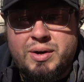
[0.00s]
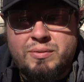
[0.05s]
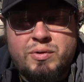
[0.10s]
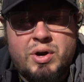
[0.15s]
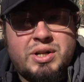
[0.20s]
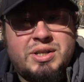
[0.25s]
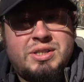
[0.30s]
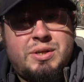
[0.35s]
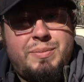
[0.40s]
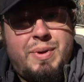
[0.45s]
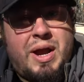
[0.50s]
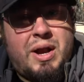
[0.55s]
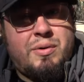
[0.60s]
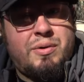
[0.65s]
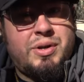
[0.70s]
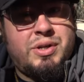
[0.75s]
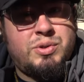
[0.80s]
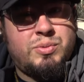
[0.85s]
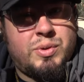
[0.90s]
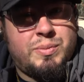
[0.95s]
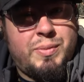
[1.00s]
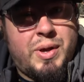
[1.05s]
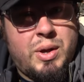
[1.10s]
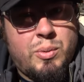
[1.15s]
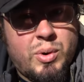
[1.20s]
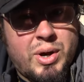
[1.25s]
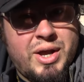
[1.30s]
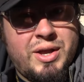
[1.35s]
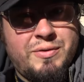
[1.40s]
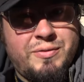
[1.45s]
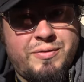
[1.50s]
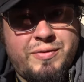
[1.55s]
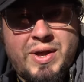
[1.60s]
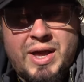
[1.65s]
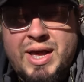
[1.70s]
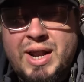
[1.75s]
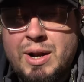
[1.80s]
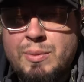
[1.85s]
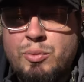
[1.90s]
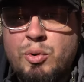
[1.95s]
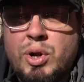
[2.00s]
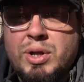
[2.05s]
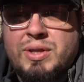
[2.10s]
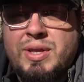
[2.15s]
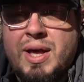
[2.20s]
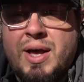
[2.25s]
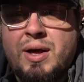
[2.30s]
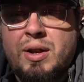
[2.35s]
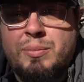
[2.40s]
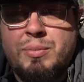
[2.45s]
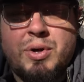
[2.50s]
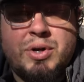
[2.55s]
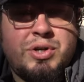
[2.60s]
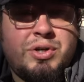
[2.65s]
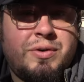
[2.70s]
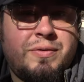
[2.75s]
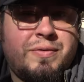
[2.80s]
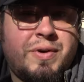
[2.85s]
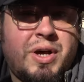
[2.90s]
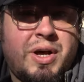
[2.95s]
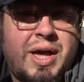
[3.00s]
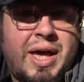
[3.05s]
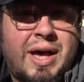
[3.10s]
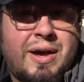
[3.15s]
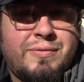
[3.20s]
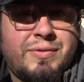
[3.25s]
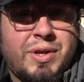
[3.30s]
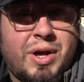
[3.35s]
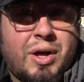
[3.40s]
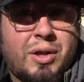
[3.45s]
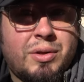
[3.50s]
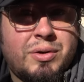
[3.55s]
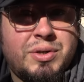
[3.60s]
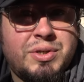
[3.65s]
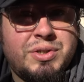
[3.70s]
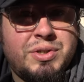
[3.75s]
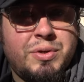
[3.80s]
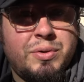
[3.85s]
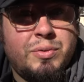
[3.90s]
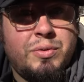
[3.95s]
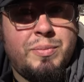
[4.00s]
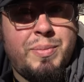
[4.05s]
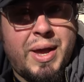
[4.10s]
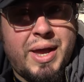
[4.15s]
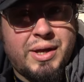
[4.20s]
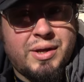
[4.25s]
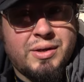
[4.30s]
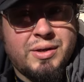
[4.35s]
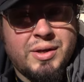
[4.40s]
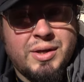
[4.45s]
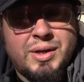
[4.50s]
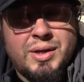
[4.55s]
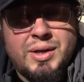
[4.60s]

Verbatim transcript: run some errands with my wife, and I brought down a bunch of half dollars to the bank.